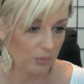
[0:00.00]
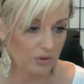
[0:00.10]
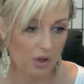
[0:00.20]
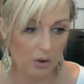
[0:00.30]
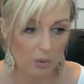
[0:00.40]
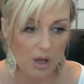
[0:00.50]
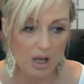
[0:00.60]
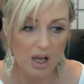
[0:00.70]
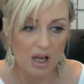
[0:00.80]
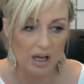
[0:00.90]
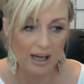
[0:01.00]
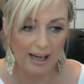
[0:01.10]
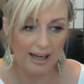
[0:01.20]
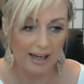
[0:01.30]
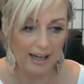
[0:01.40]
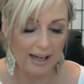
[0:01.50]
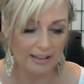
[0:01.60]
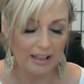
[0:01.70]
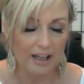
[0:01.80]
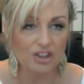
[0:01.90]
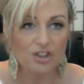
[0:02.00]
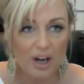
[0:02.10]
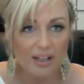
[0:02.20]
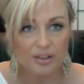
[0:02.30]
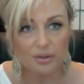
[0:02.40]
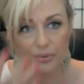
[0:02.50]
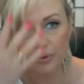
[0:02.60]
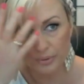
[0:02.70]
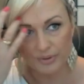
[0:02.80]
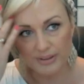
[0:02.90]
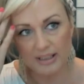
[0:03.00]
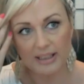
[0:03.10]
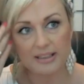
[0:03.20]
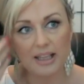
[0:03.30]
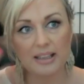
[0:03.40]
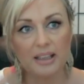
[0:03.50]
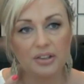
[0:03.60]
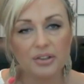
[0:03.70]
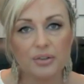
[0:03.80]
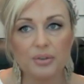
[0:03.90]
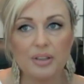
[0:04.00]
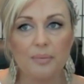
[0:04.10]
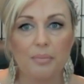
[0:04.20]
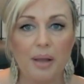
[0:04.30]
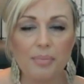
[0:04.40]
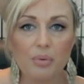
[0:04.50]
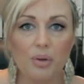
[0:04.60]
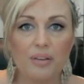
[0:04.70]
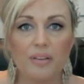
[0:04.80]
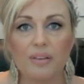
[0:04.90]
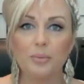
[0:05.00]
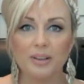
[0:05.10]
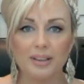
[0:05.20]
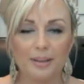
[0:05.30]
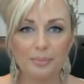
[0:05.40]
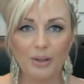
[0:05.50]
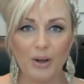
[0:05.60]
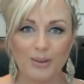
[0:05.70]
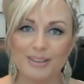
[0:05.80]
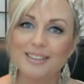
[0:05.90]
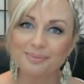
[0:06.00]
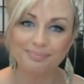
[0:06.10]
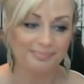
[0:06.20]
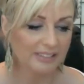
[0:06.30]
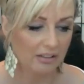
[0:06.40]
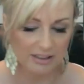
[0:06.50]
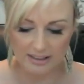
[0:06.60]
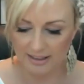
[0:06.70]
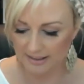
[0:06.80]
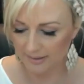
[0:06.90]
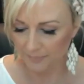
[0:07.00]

So I, I try to use it, and I just use it maybe with, with lip gloss. There it is.